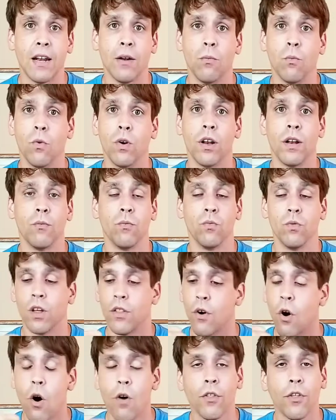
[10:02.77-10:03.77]
and what
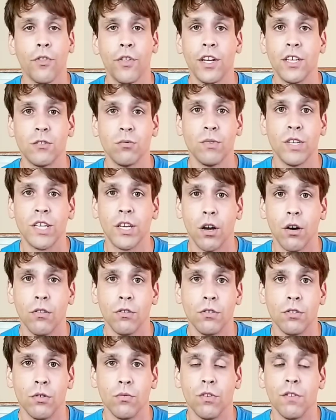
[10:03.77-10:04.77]
all the things we go
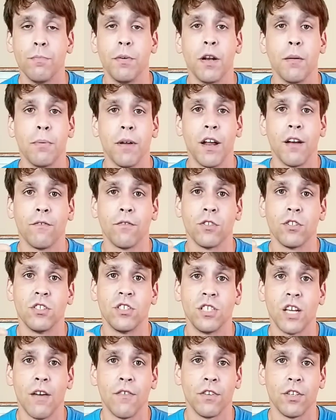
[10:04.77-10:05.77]
to. We've been a band for
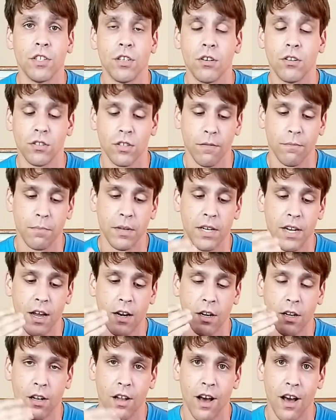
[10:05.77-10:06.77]
7 years. I've been down
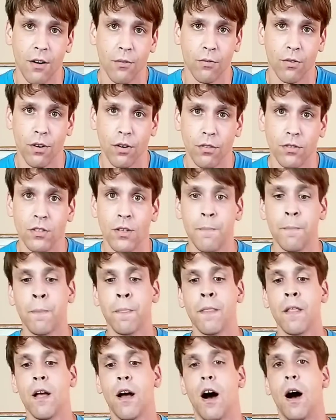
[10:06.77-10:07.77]
a lot of roads.
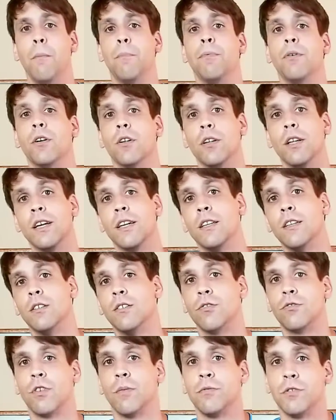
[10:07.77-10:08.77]
I'll put a link in the
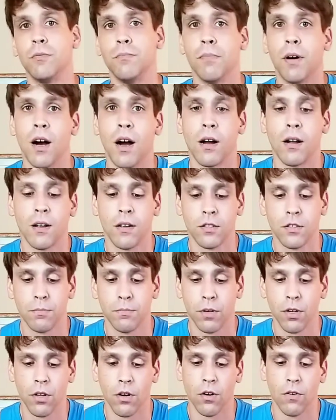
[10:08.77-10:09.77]
description box
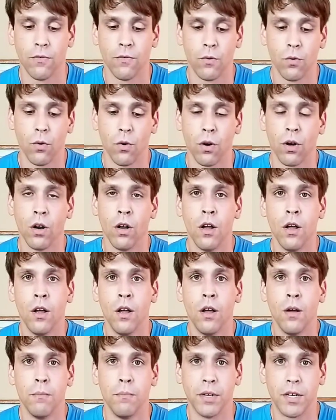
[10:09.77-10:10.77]
below for
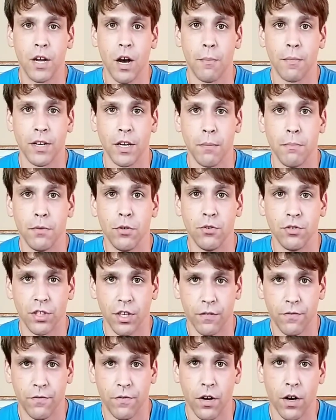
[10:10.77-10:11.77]
becoming a
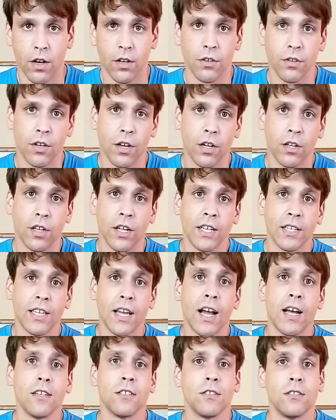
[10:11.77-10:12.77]
music fuck. You can click
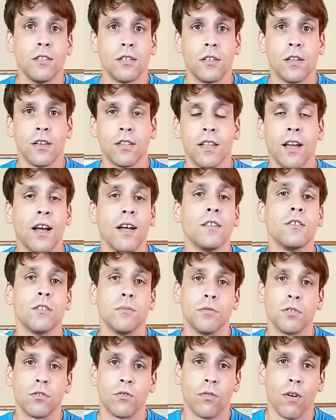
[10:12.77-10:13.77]
that,
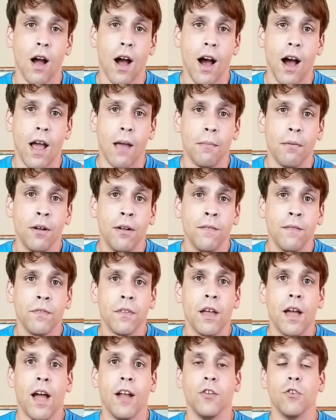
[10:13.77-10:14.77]
subscribe,
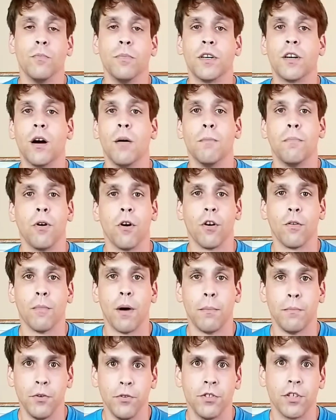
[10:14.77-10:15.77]
and you'll become part of my
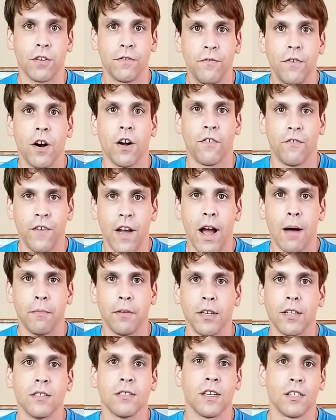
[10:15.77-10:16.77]
music fuck
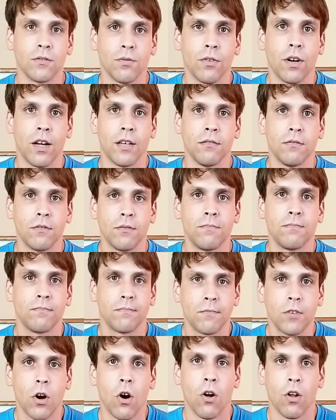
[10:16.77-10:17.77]
family, because that's what I
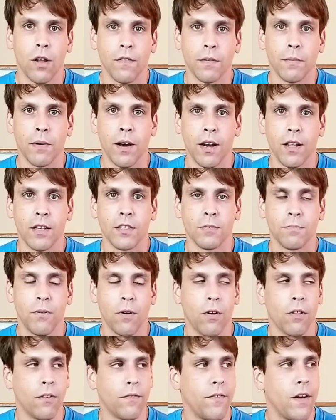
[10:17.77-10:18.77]
call everybody that's
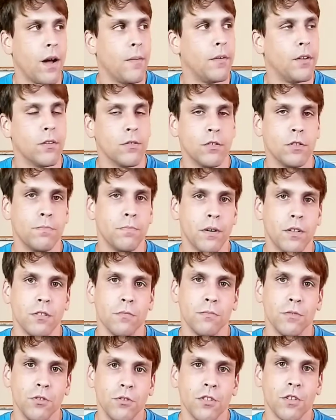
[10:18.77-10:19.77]
part of the family. They're just a bunch
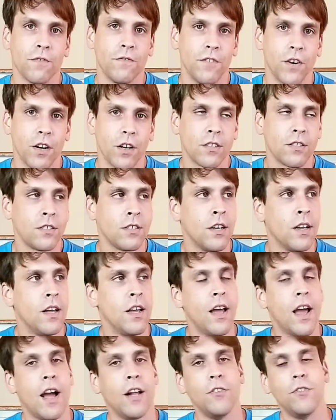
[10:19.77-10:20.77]
of music fucks.
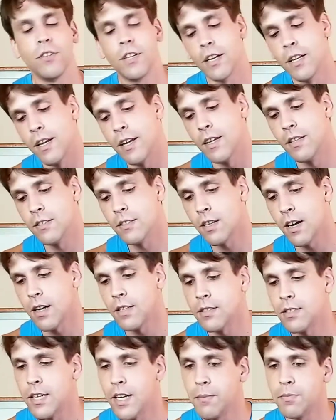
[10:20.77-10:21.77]
And you get
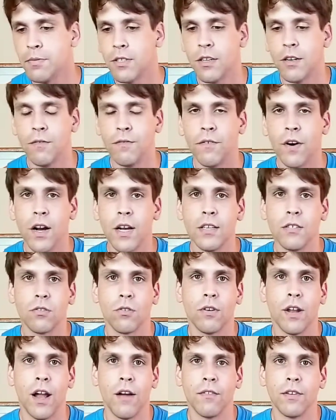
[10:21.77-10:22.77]
inside tips and advice
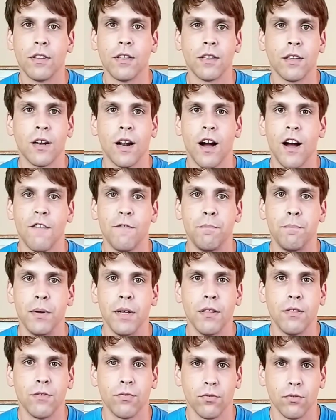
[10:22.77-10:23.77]
on everything that I've
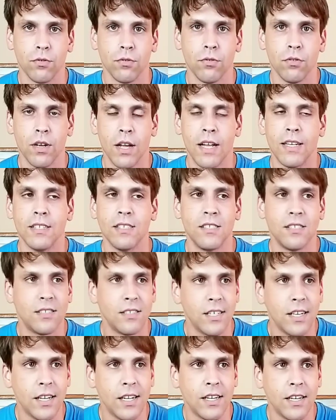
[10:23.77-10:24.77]
been through and
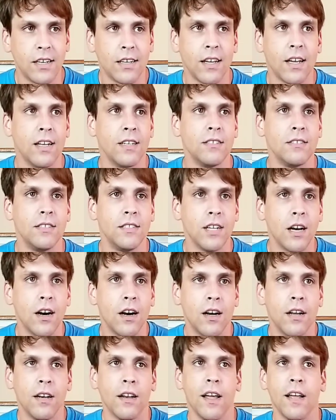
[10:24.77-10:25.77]
seen and
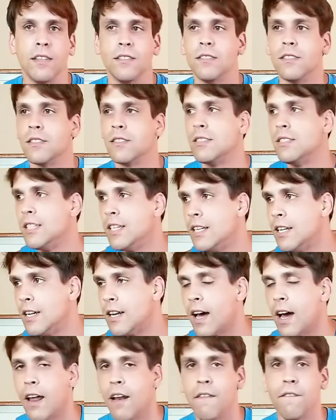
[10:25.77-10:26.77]
done and succeeded
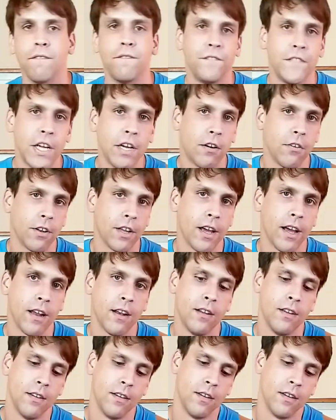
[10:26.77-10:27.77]
at and failed at.